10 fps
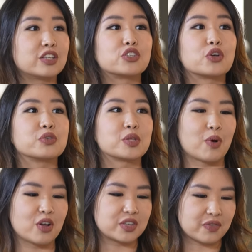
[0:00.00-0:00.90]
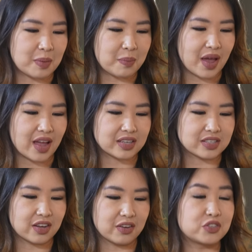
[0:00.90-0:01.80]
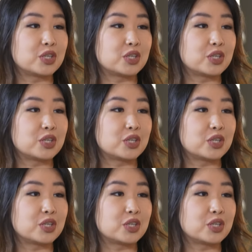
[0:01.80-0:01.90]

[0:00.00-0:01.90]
it shows the positive impact of